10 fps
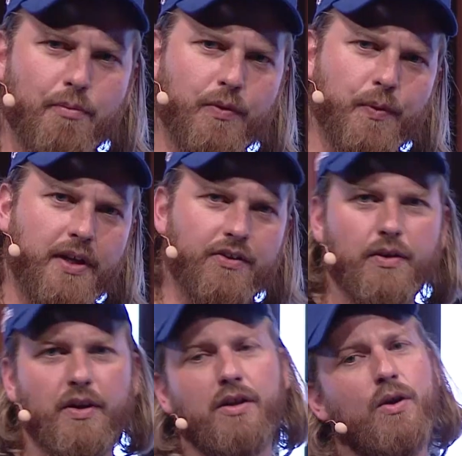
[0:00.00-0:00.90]
of weeks, and you
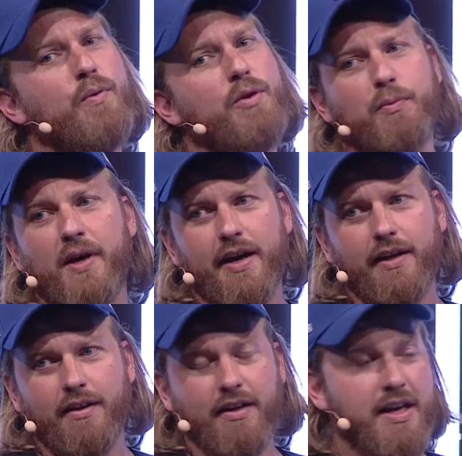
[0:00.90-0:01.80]
didn't know who was behind
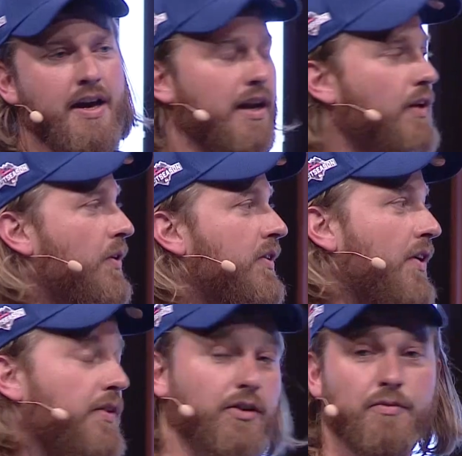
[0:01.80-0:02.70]
it. And it turns
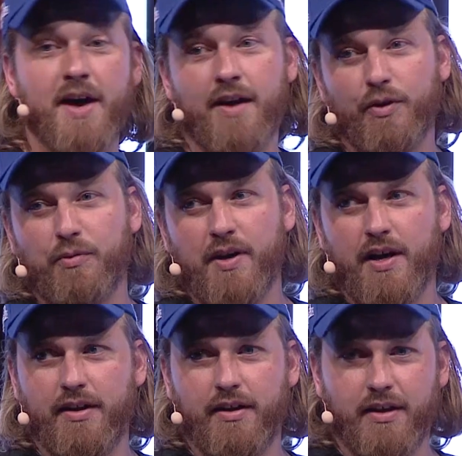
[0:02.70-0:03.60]
out this man was
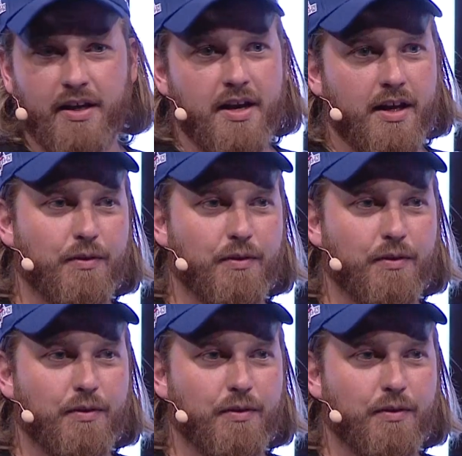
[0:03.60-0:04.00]
behind it. He